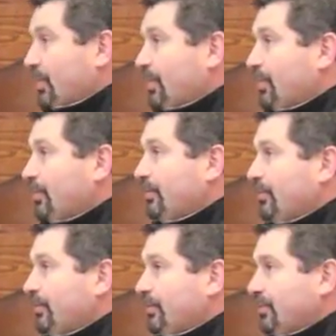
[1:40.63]
are some
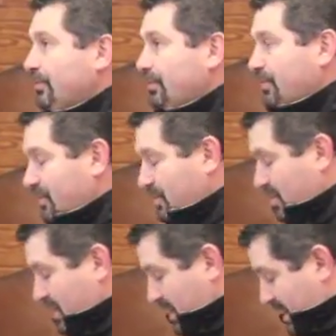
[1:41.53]
things to watch for
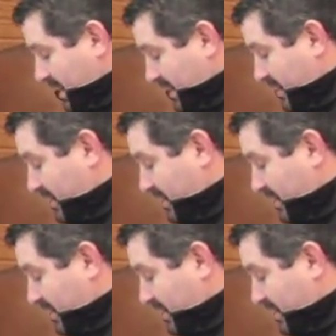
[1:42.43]
when they arrive